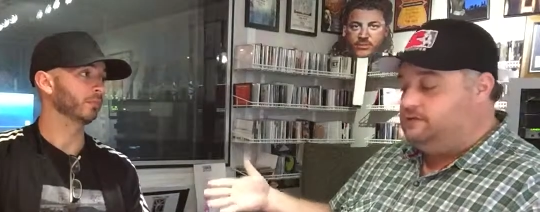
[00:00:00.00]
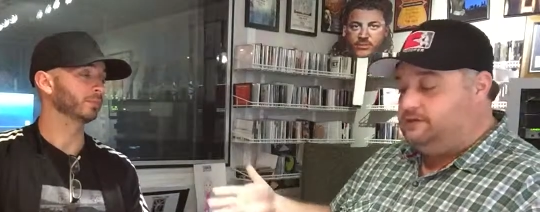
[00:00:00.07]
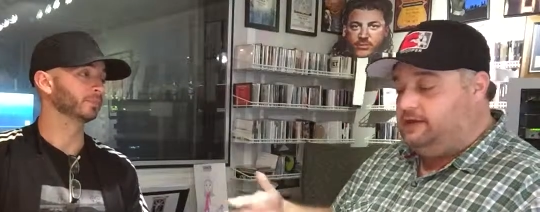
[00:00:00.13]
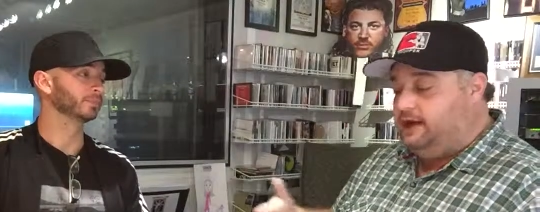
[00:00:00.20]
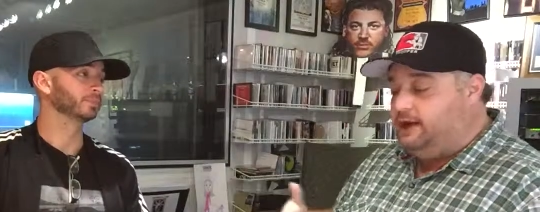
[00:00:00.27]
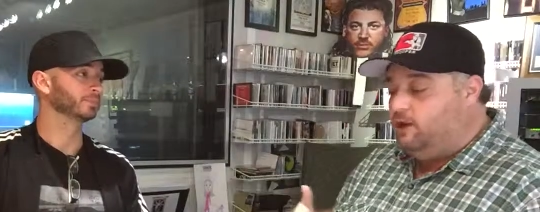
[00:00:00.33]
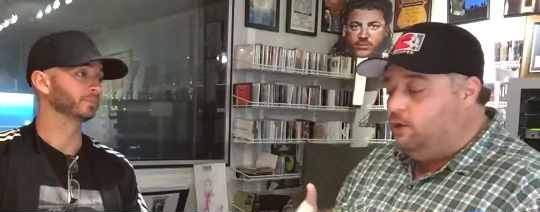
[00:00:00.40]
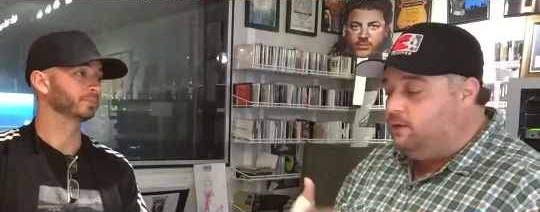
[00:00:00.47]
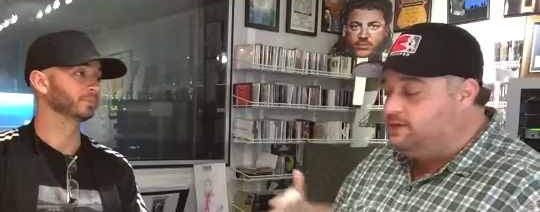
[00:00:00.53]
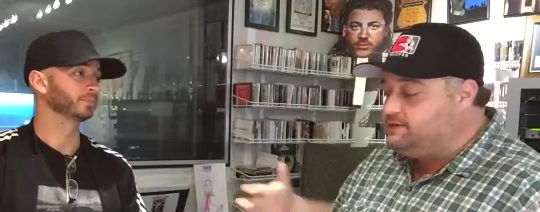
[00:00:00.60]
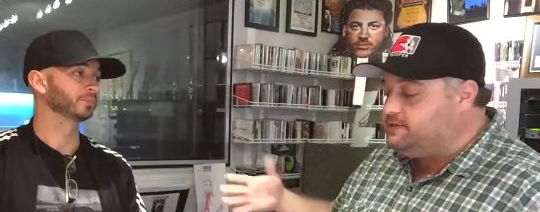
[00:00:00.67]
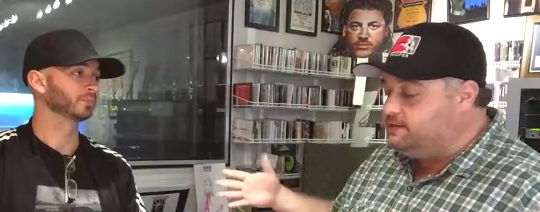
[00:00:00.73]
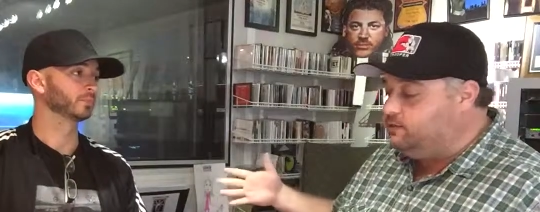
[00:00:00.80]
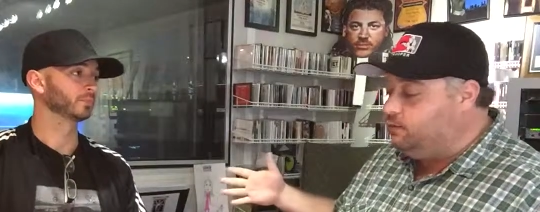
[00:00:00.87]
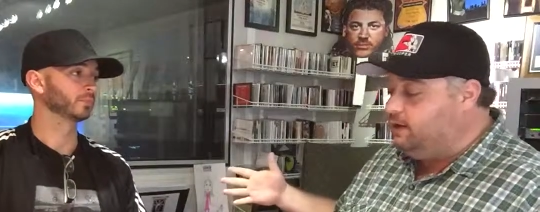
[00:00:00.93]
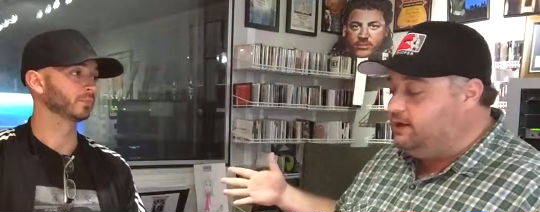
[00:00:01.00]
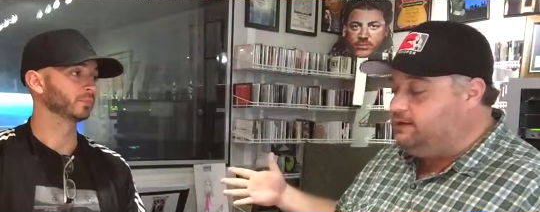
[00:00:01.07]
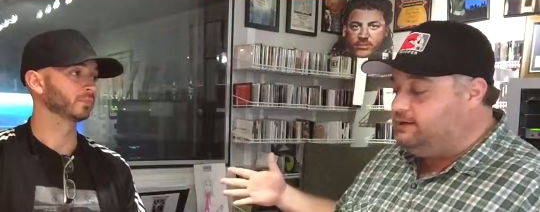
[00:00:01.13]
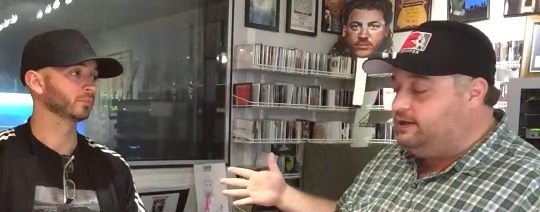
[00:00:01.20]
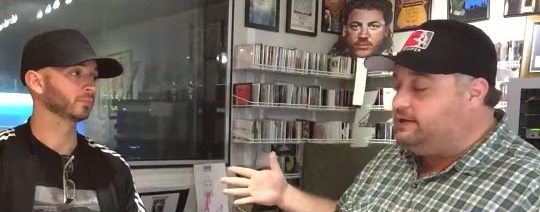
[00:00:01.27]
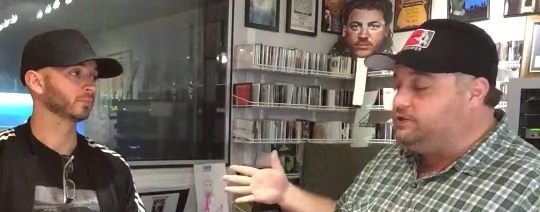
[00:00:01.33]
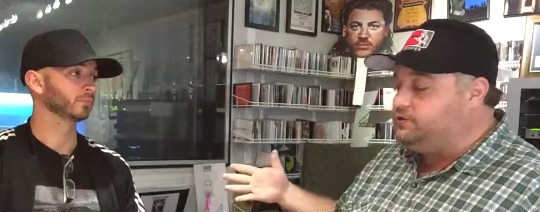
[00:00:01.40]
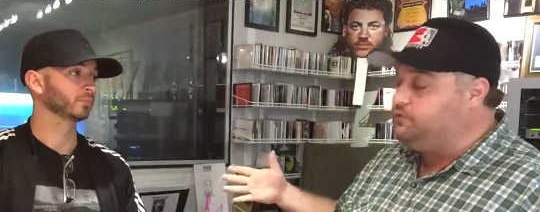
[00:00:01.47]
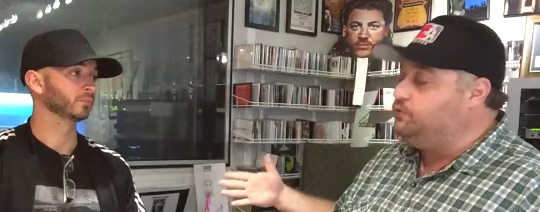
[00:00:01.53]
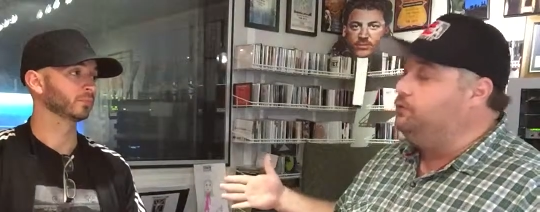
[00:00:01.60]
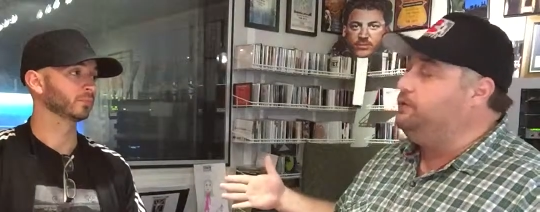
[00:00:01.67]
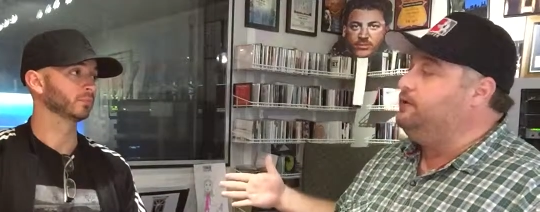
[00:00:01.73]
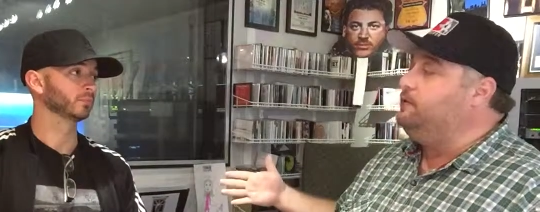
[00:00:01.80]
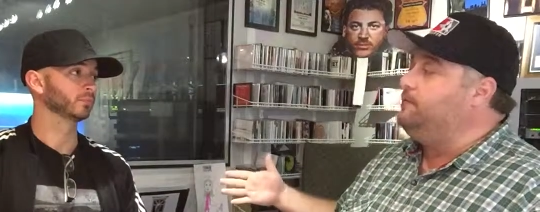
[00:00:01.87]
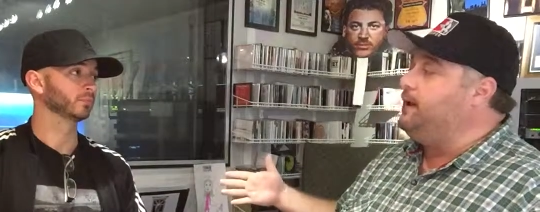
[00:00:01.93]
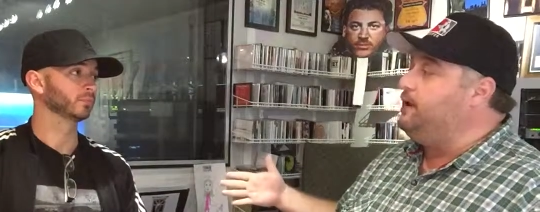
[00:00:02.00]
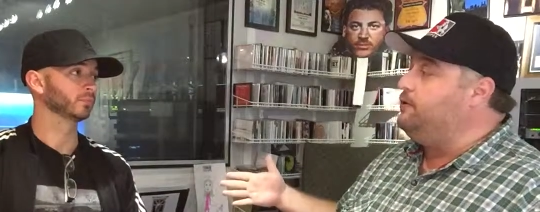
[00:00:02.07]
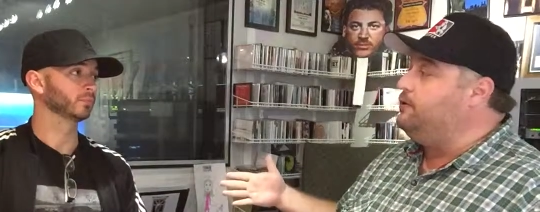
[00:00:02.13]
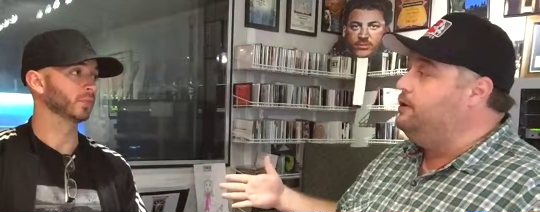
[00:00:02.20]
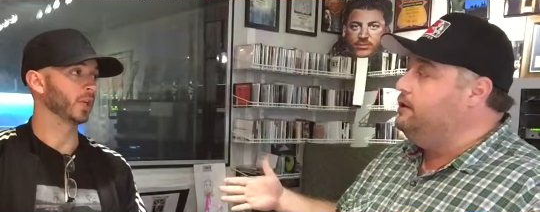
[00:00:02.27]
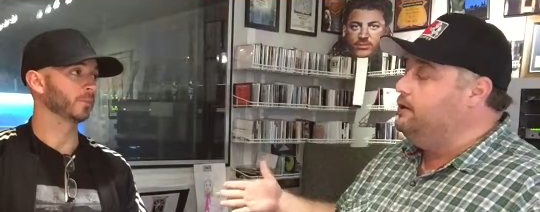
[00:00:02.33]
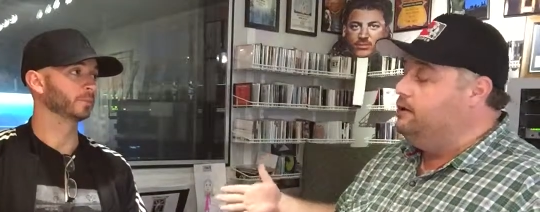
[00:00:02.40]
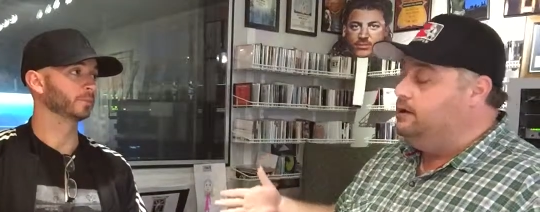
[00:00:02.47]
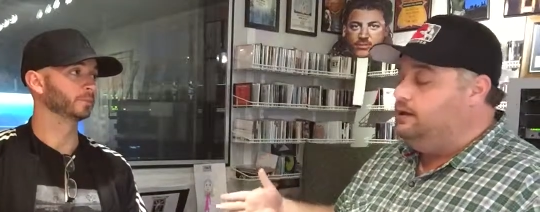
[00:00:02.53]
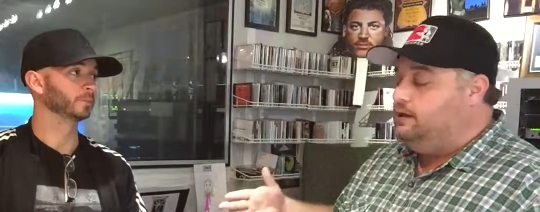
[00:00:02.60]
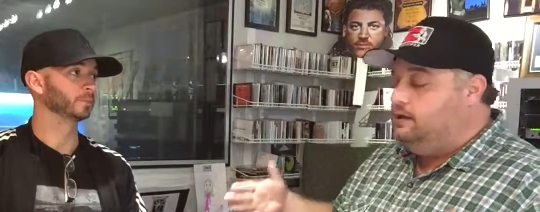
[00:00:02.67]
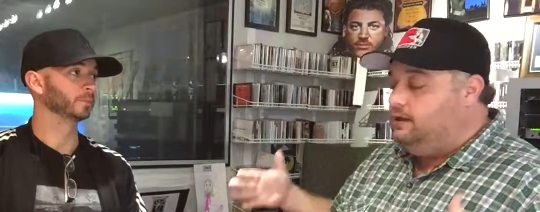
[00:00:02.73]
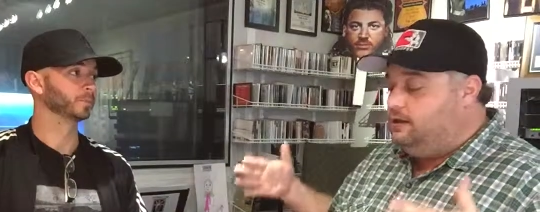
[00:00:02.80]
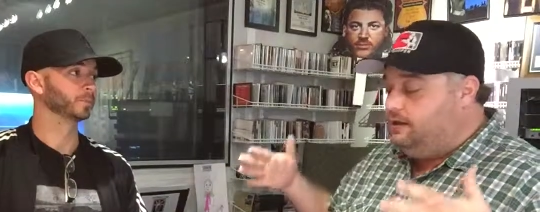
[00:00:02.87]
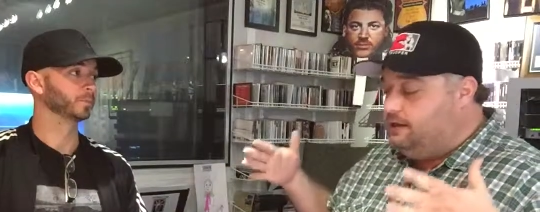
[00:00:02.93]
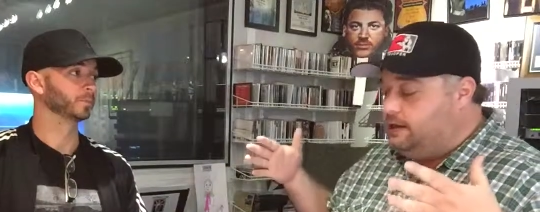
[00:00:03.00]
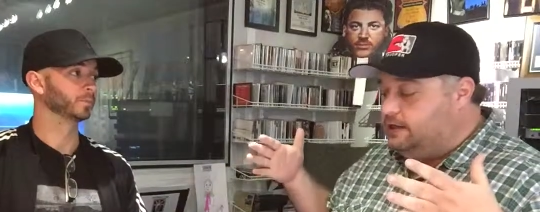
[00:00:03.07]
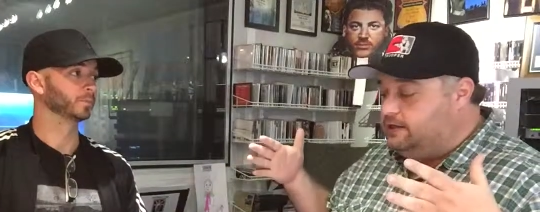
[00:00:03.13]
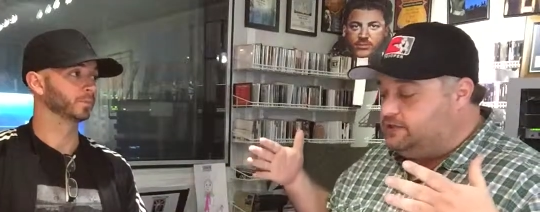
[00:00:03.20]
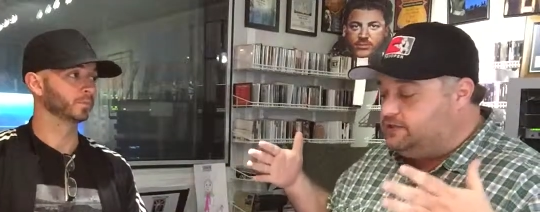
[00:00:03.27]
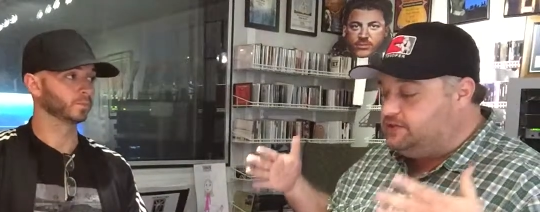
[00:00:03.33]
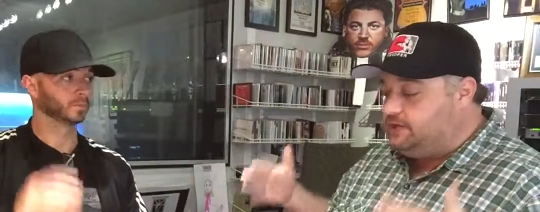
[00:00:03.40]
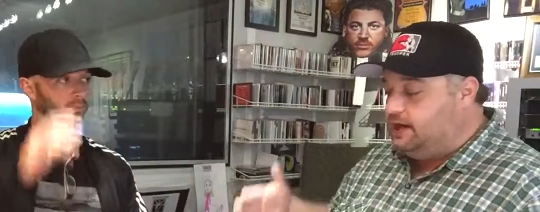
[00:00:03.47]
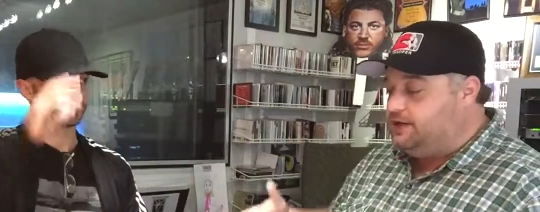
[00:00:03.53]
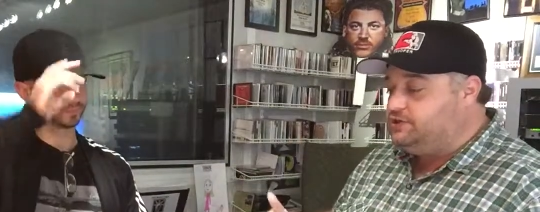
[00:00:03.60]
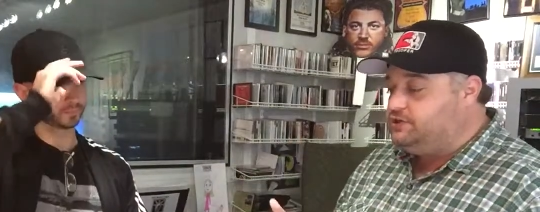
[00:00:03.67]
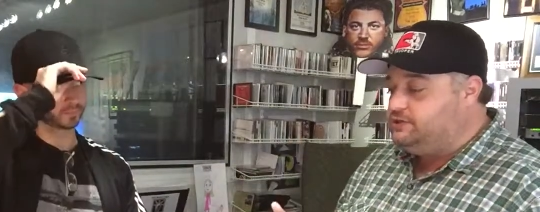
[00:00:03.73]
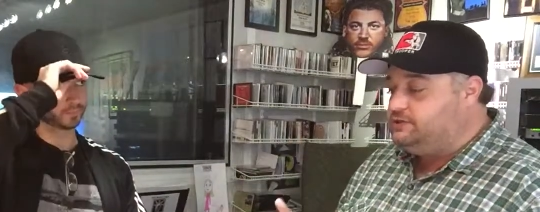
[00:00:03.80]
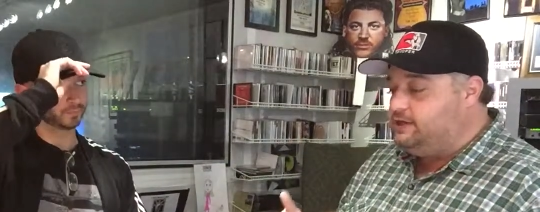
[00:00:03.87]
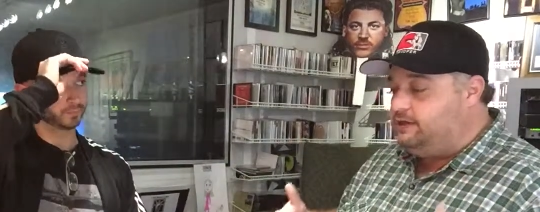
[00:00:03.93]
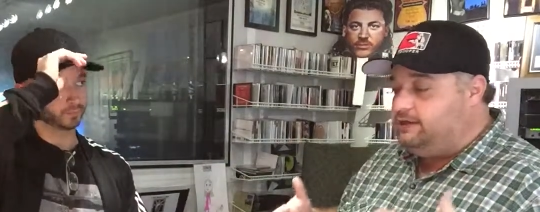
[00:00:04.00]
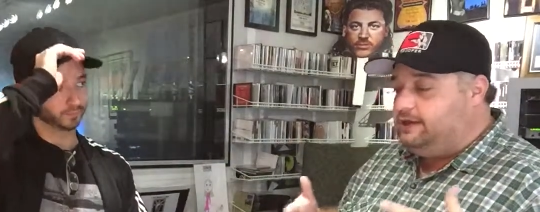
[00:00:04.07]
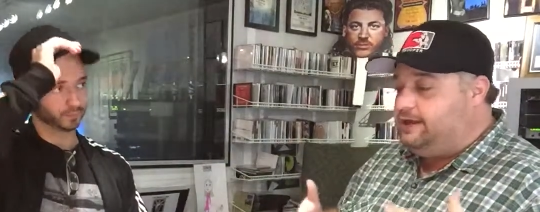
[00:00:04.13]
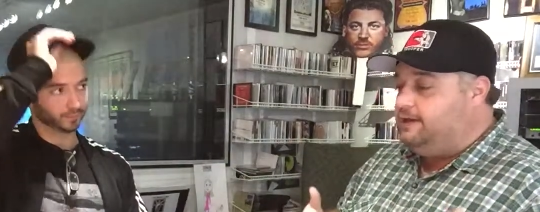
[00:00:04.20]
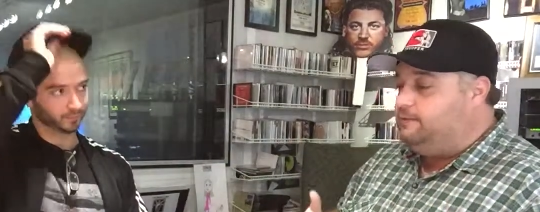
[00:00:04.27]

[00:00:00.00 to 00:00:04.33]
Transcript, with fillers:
Speaker 1: the thing I always say The Walking Dead is truly about, yeah. is Sasha telling